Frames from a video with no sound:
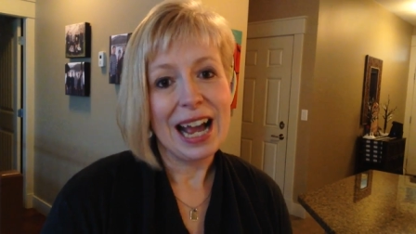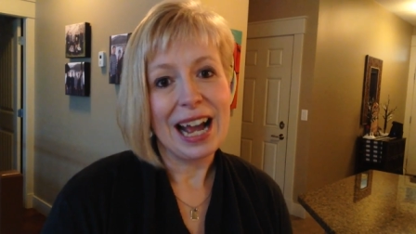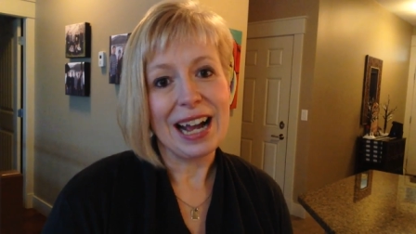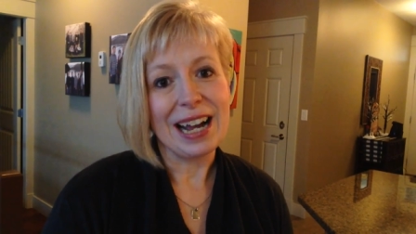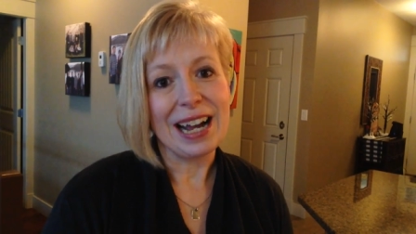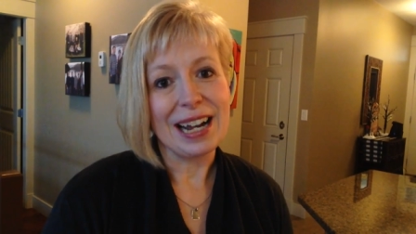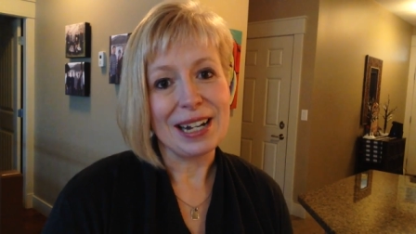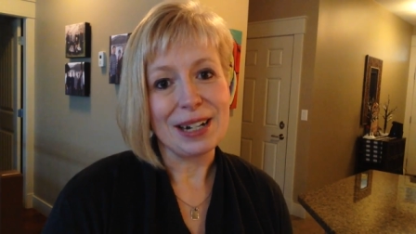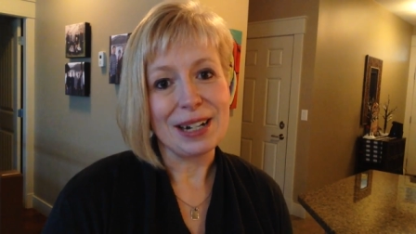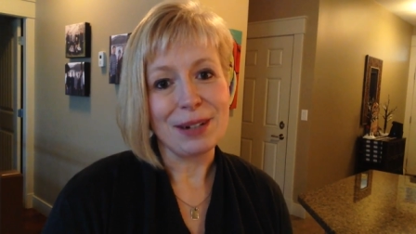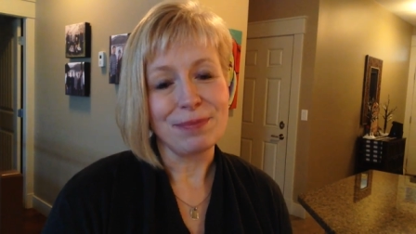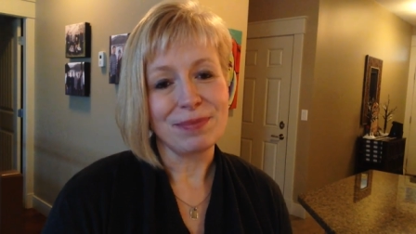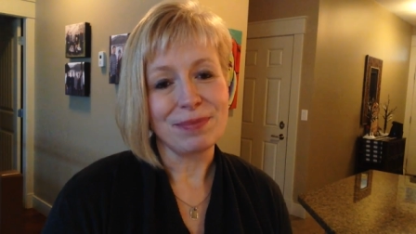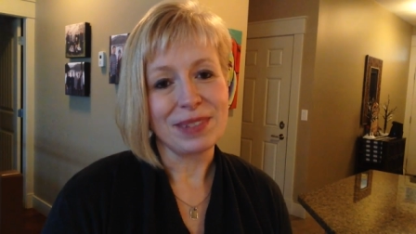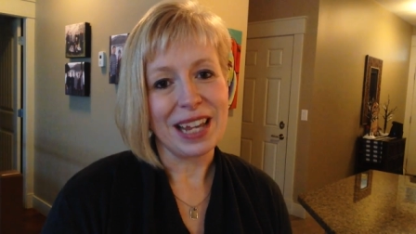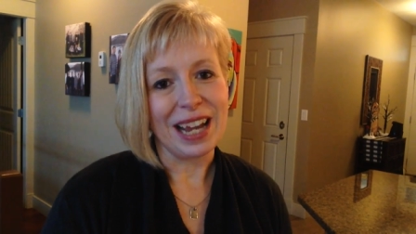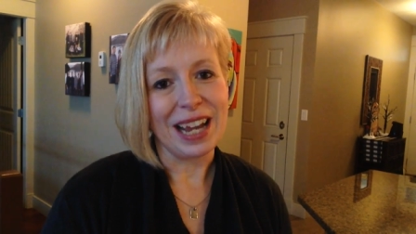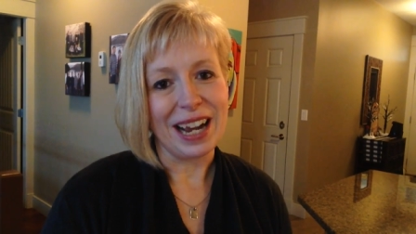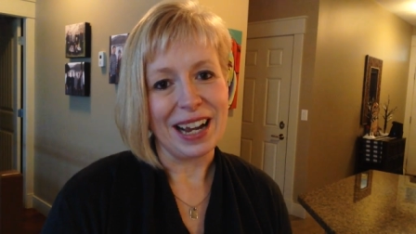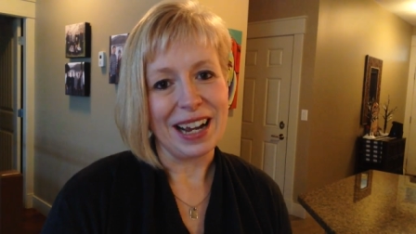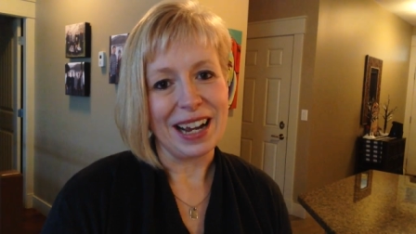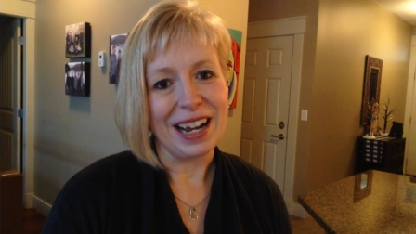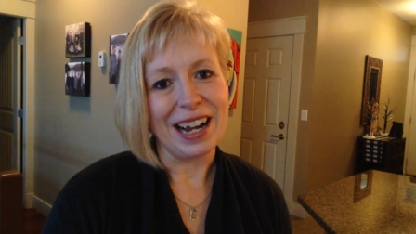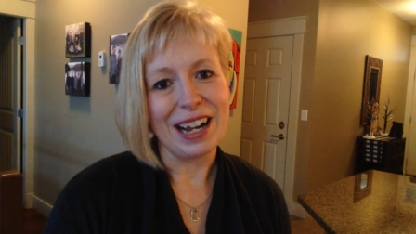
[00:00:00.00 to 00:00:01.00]
Um,
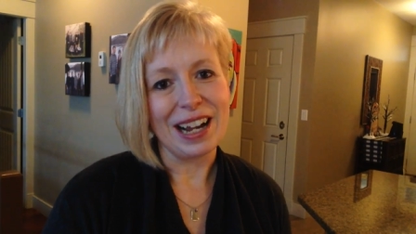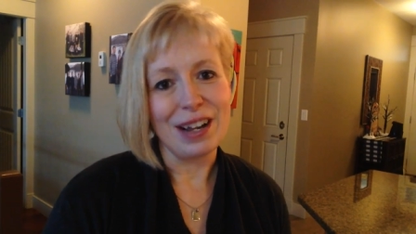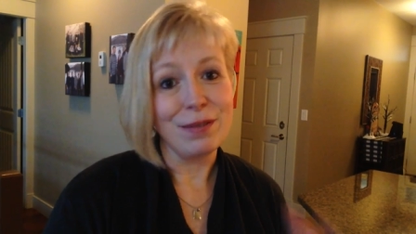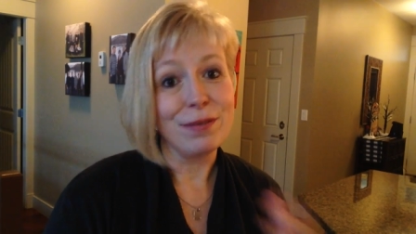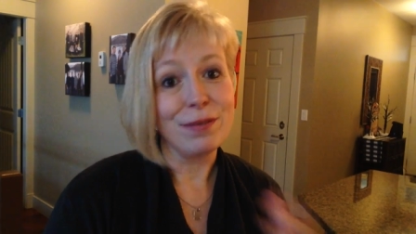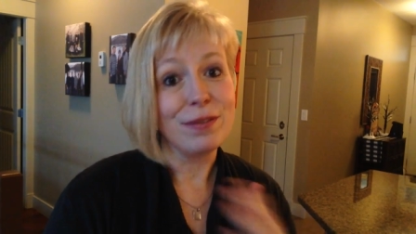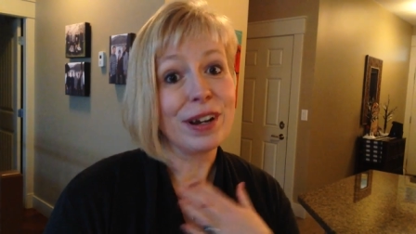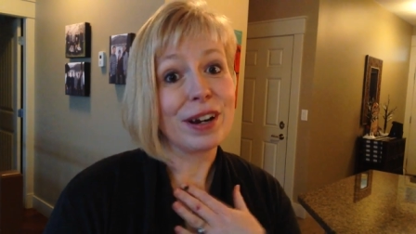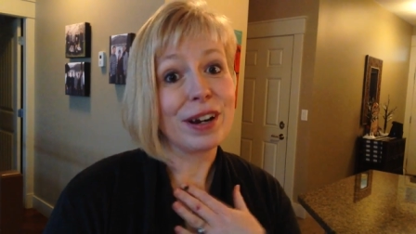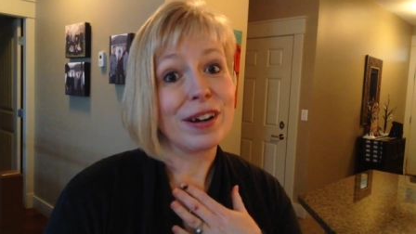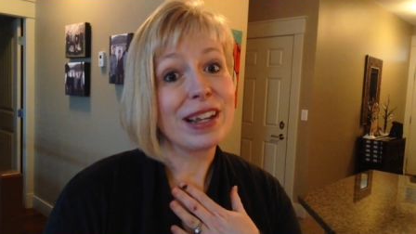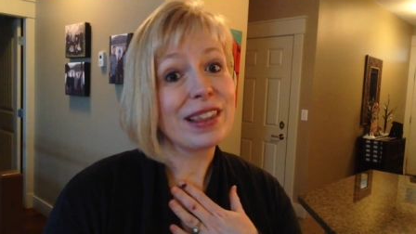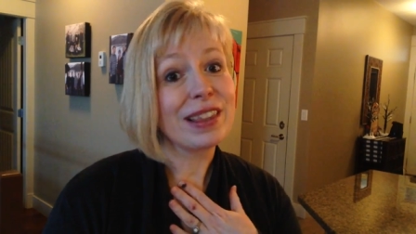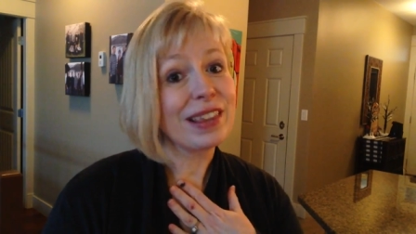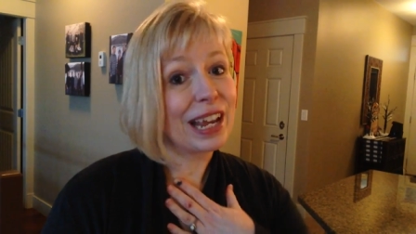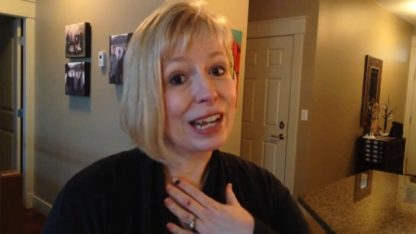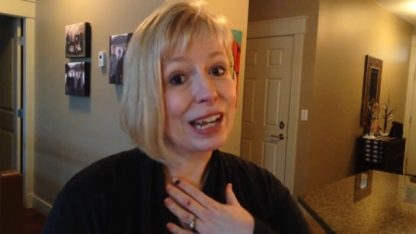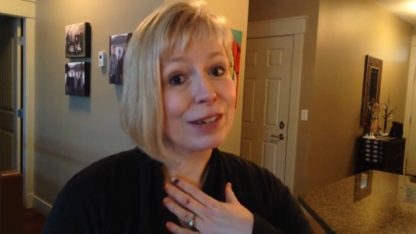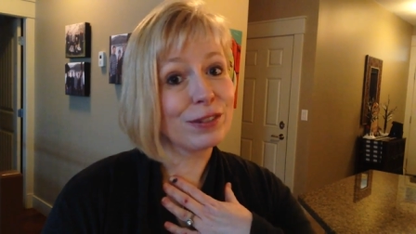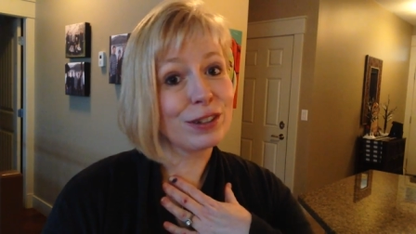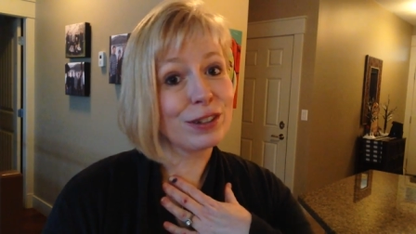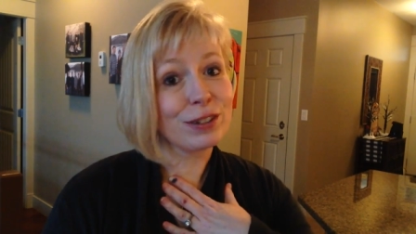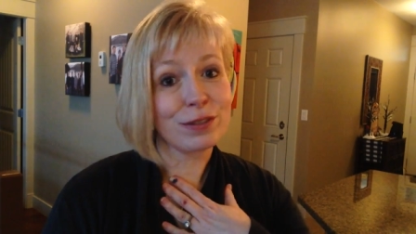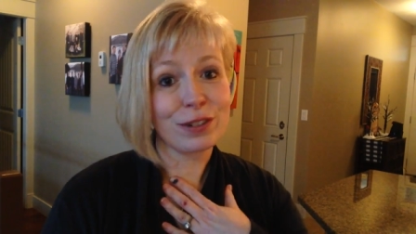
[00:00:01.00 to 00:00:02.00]
yeah, I'm very
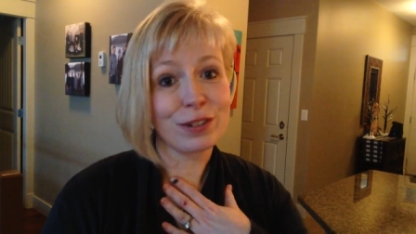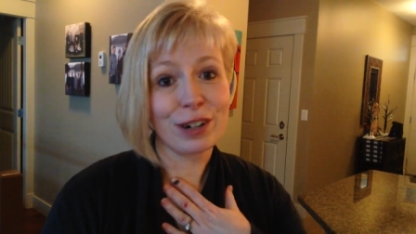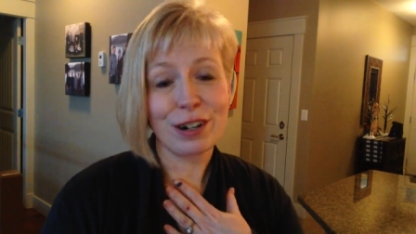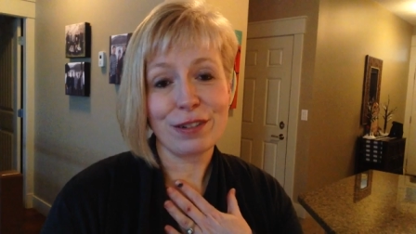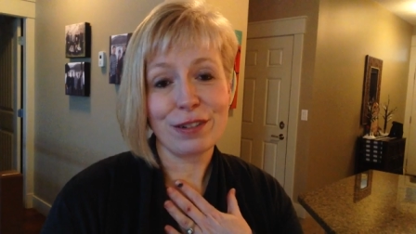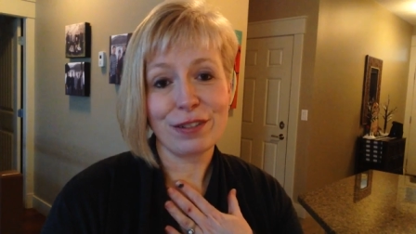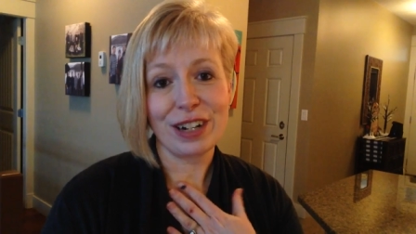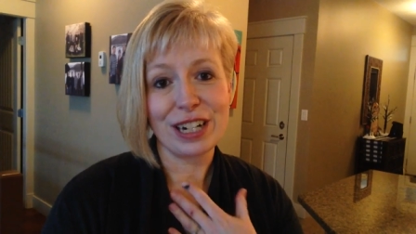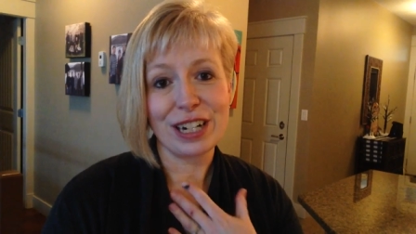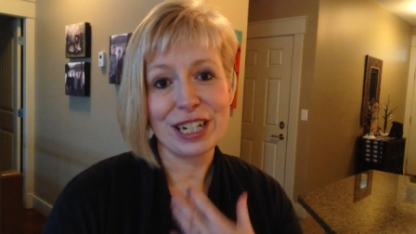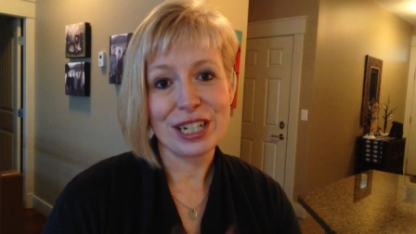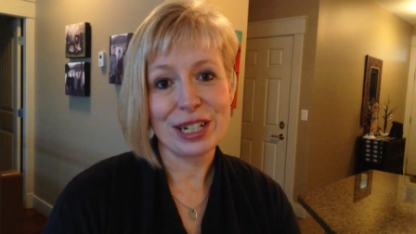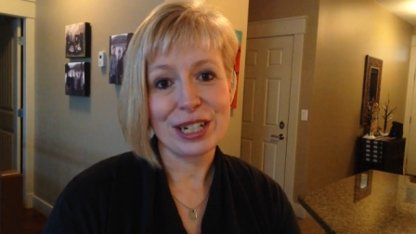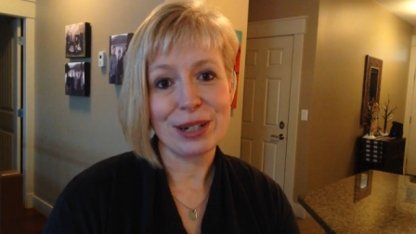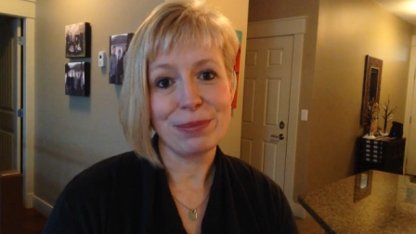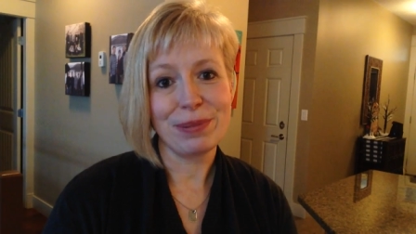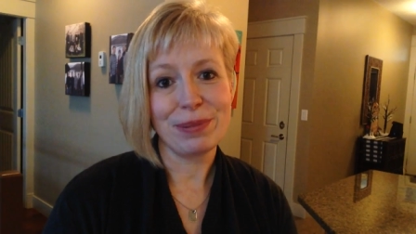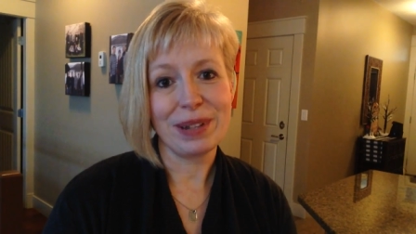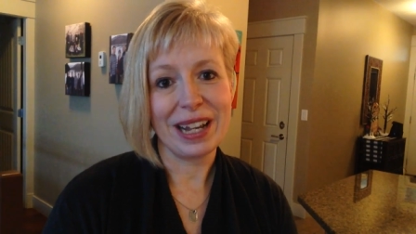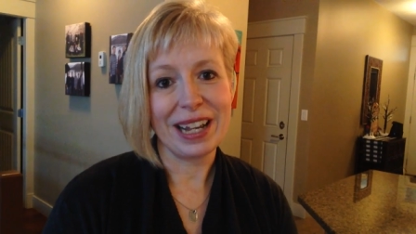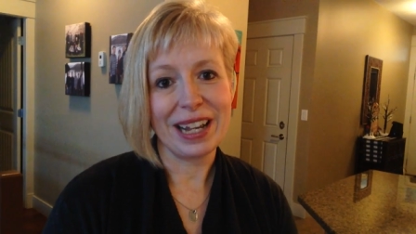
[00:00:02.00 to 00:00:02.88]
thankful for our friendship.